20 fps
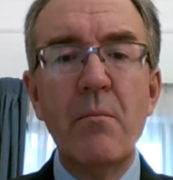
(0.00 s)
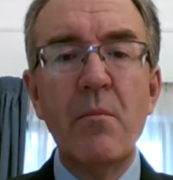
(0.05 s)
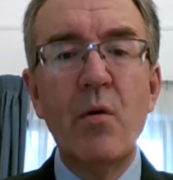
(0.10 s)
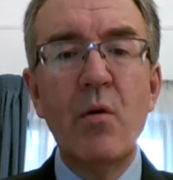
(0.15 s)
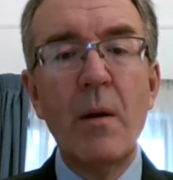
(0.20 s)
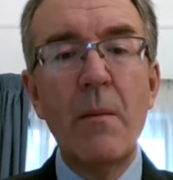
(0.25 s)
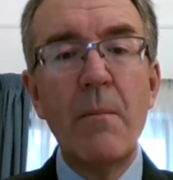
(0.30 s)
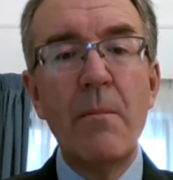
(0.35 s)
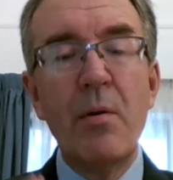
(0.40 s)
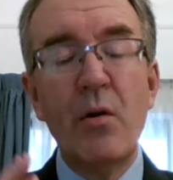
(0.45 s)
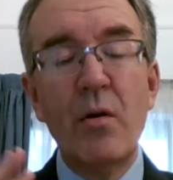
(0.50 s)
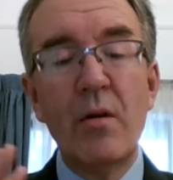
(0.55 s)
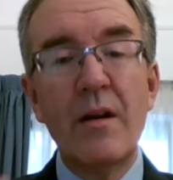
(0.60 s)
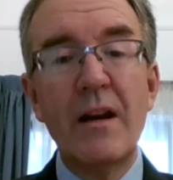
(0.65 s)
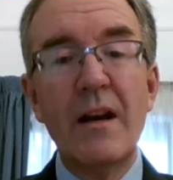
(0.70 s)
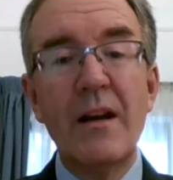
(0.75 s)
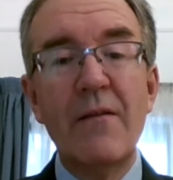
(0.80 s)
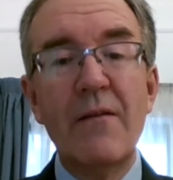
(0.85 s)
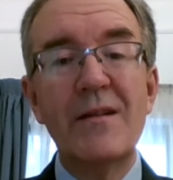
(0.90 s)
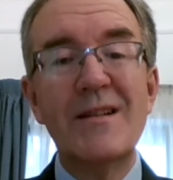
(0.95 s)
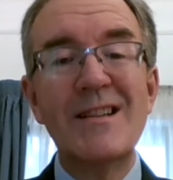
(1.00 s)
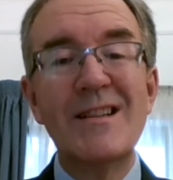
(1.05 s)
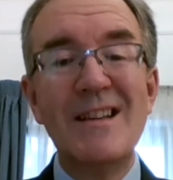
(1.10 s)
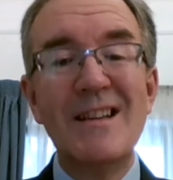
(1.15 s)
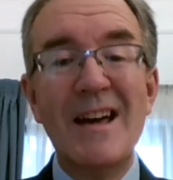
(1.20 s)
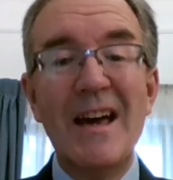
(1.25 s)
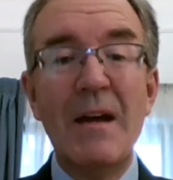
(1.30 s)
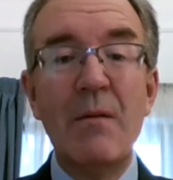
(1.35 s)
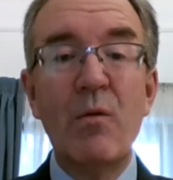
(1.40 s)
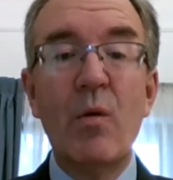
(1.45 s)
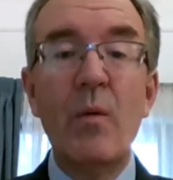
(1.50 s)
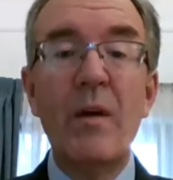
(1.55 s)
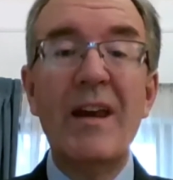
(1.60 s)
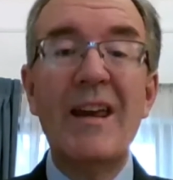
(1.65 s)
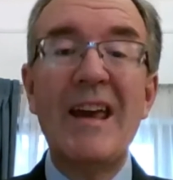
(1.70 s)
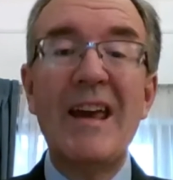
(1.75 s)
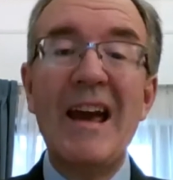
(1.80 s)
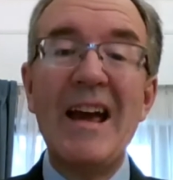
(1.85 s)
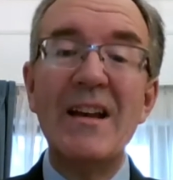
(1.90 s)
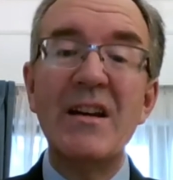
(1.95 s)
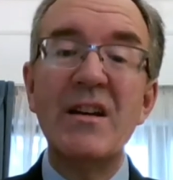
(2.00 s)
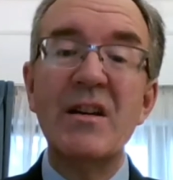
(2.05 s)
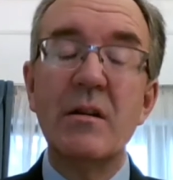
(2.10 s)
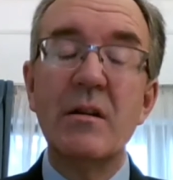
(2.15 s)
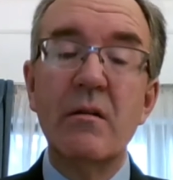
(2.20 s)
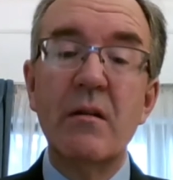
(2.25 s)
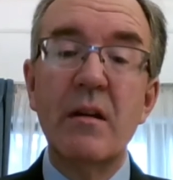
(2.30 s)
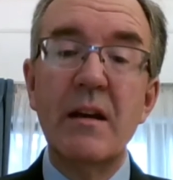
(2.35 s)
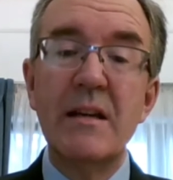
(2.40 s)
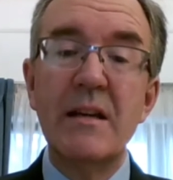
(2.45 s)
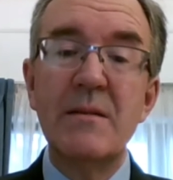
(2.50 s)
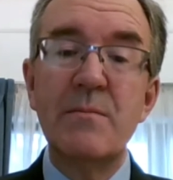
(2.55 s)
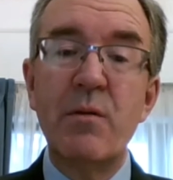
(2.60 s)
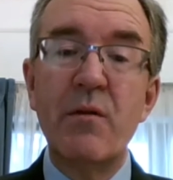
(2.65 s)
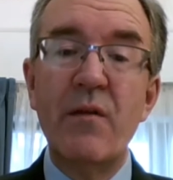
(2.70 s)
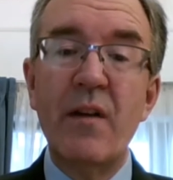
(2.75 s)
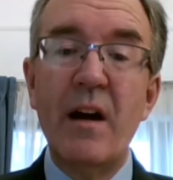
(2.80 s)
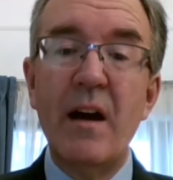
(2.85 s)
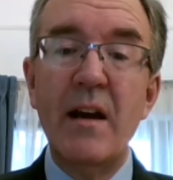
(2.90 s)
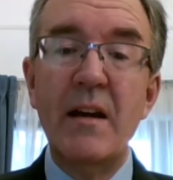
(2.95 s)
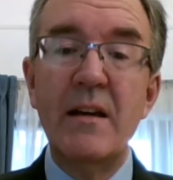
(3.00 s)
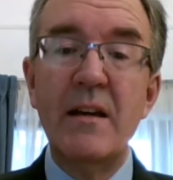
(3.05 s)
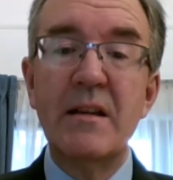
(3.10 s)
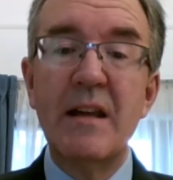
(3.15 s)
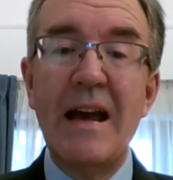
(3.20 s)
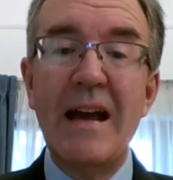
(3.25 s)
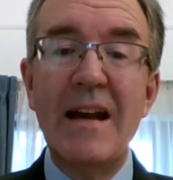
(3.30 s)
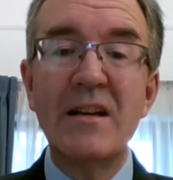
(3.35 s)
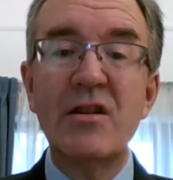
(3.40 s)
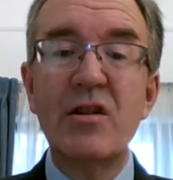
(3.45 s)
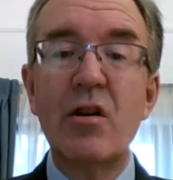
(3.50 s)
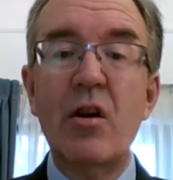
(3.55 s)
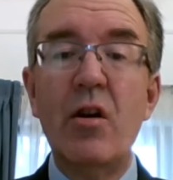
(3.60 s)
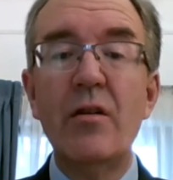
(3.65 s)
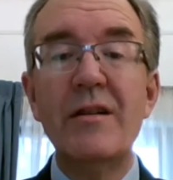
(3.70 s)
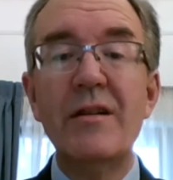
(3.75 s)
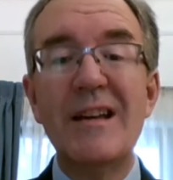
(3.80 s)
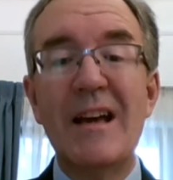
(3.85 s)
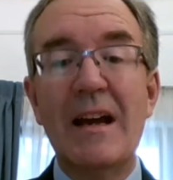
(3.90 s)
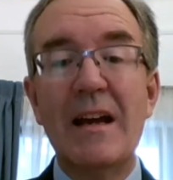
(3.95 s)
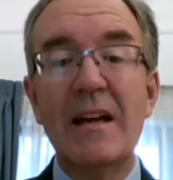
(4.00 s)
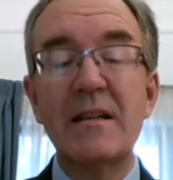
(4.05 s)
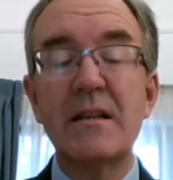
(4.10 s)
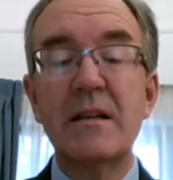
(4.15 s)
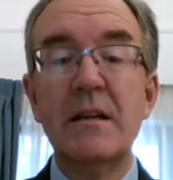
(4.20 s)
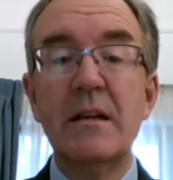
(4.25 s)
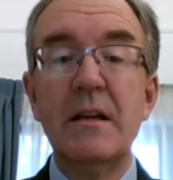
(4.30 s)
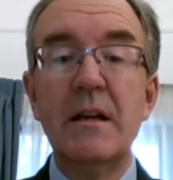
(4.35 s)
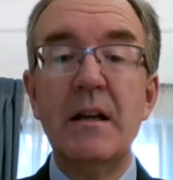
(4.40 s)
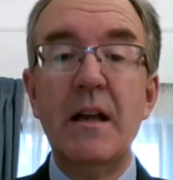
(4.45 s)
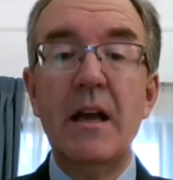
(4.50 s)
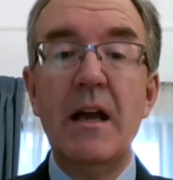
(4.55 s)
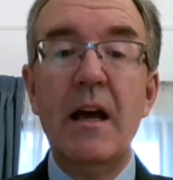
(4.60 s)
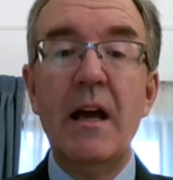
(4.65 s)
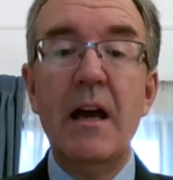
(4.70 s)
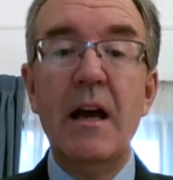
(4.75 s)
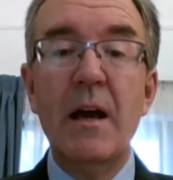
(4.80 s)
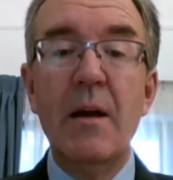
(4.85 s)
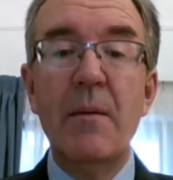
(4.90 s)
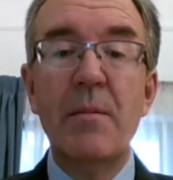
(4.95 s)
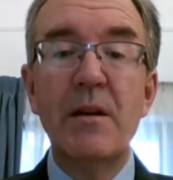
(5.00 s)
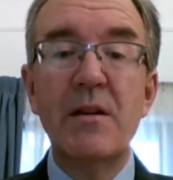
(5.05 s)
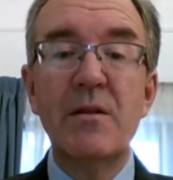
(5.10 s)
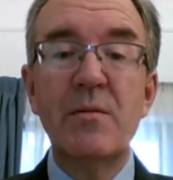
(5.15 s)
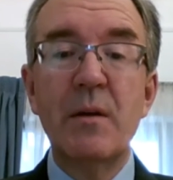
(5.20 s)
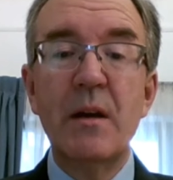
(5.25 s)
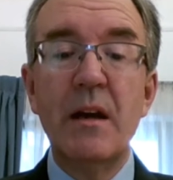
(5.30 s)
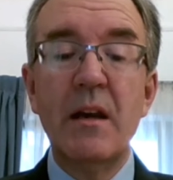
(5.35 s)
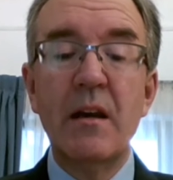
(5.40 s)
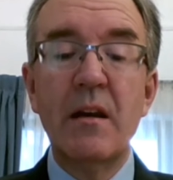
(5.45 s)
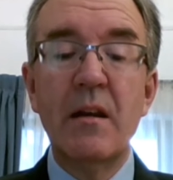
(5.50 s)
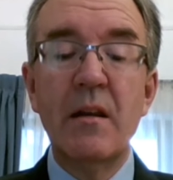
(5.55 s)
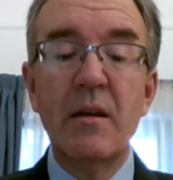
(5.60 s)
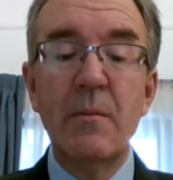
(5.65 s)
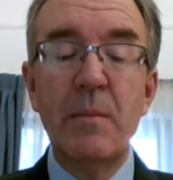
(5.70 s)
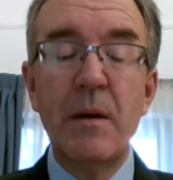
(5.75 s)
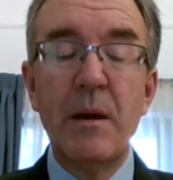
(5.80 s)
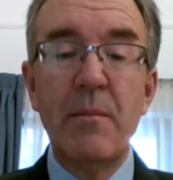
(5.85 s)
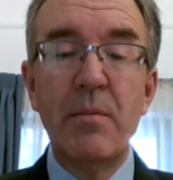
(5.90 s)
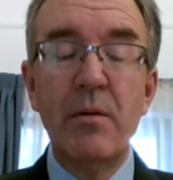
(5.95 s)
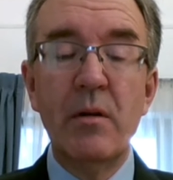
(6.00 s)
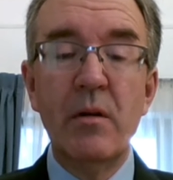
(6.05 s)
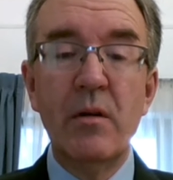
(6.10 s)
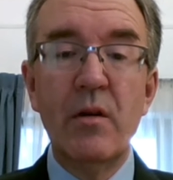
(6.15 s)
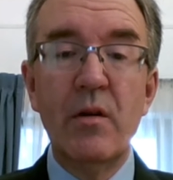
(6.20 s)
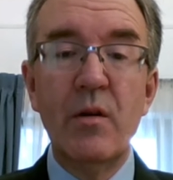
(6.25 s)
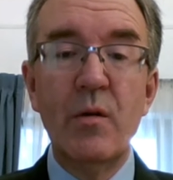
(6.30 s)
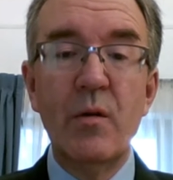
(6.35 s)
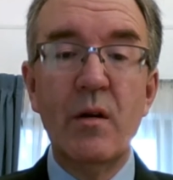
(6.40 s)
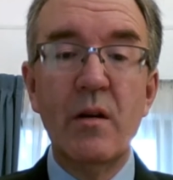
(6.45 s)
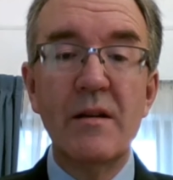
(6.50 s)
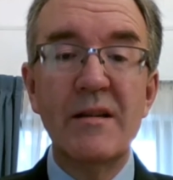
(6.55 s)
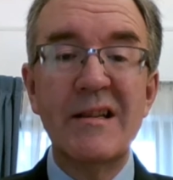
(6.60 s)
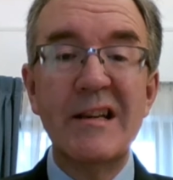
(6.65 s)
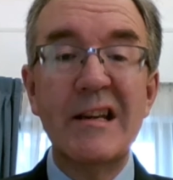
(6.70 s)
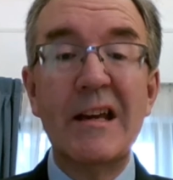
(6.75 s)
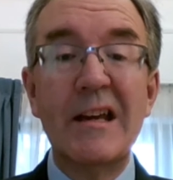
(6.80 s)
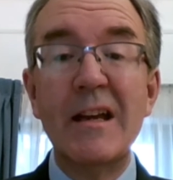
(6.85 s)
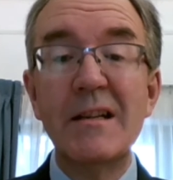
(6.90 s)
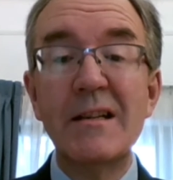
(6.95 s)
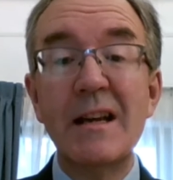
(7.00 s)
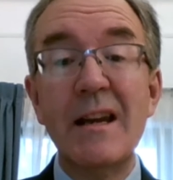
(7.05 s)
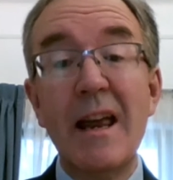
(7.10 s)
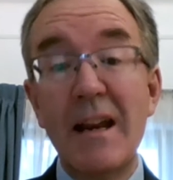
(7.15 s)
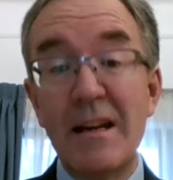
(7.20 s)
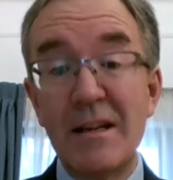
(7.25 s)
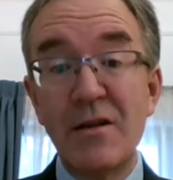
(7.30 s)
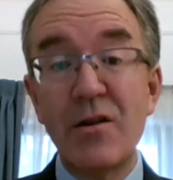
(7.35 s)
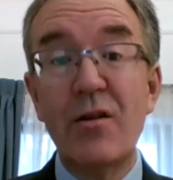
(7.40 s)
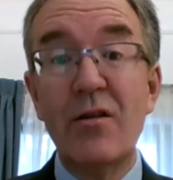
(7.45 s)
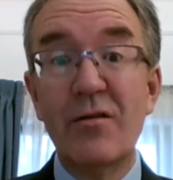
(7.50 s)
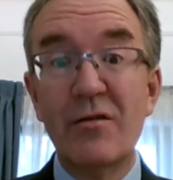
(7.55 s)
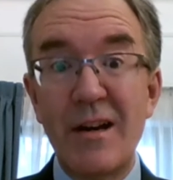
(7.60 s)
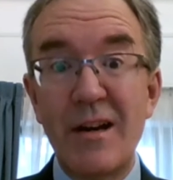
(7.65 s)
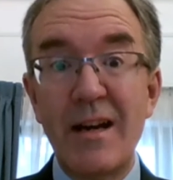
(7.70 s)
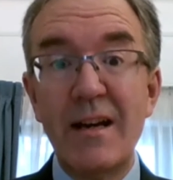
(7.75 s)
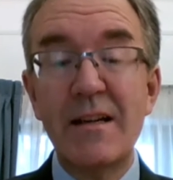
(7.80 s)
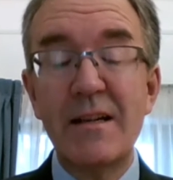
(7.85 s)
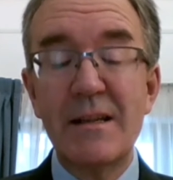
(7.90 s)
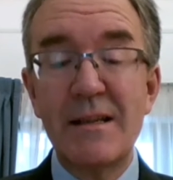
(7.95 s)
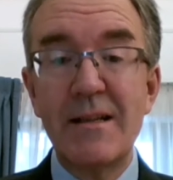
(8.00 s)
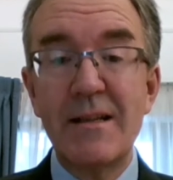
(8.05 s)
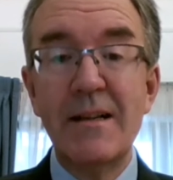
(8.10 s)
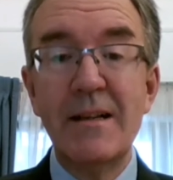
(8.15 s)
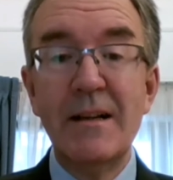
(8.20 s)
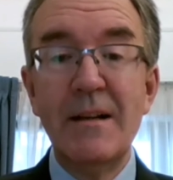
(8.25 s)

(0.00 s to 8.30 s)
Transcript: more importantly for today, what we can do is provide that contact between the people who are seeking to let contracts